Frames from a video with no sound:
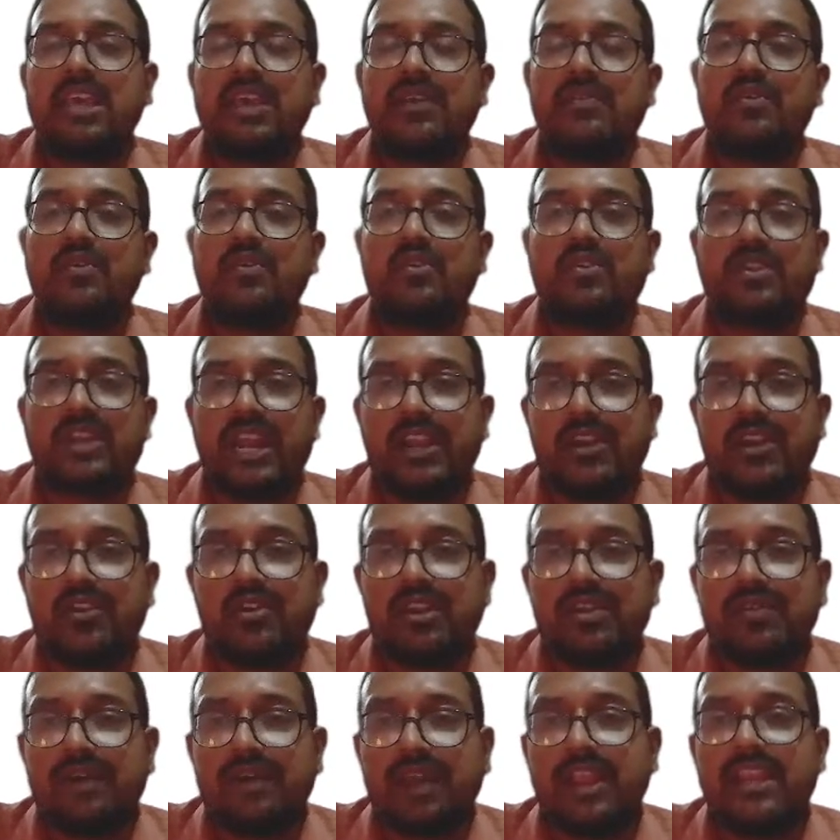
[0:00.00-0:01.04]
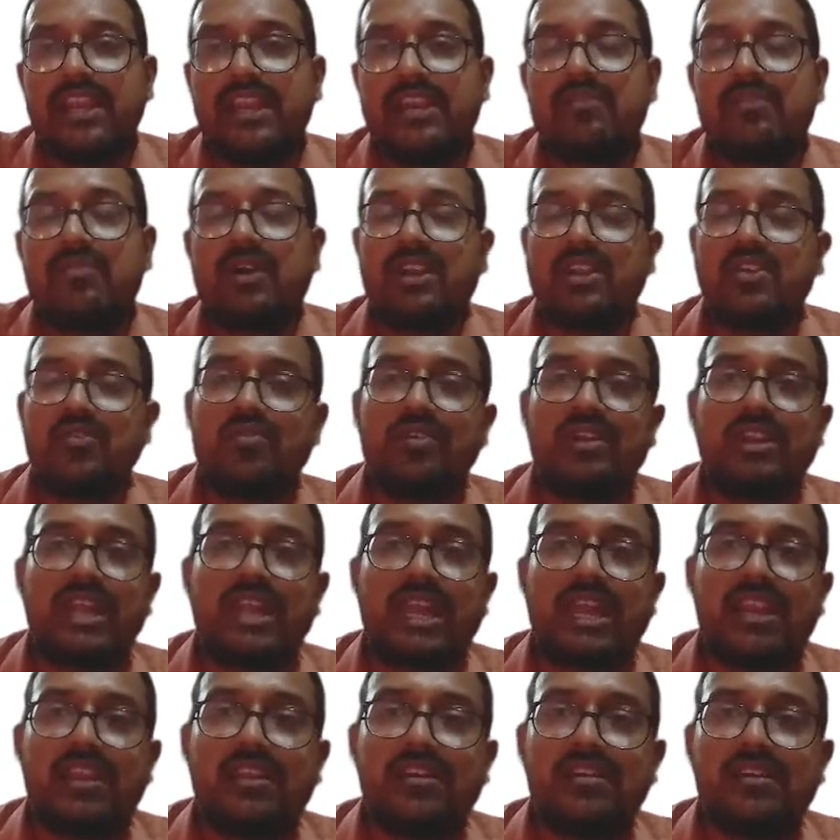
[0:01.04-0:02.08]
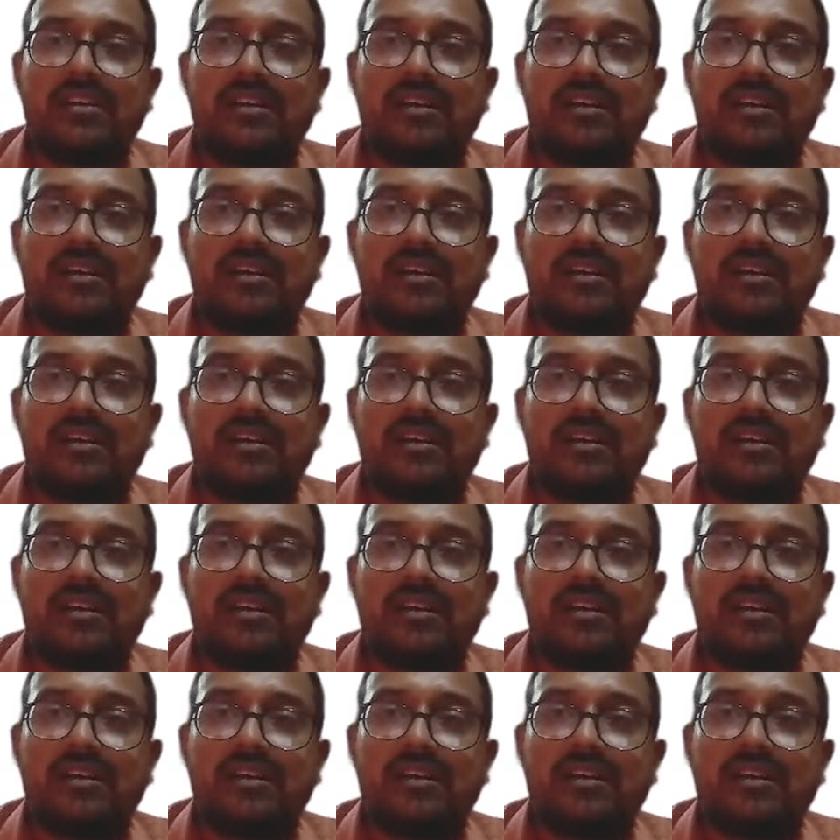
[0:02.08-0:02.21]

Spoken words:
If you try to divide it, what you will get?